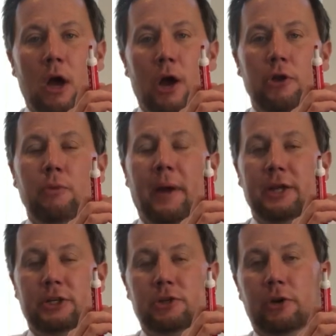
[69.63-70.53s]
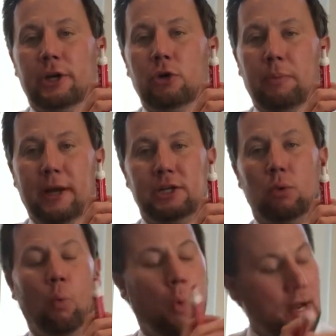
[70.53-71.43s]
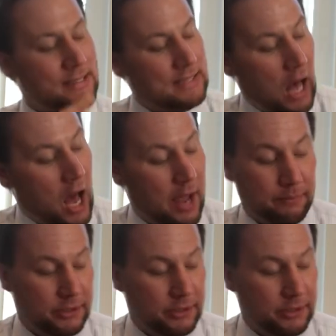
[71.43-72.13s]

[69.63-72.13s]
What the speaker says: a new patient is only a new patient one time.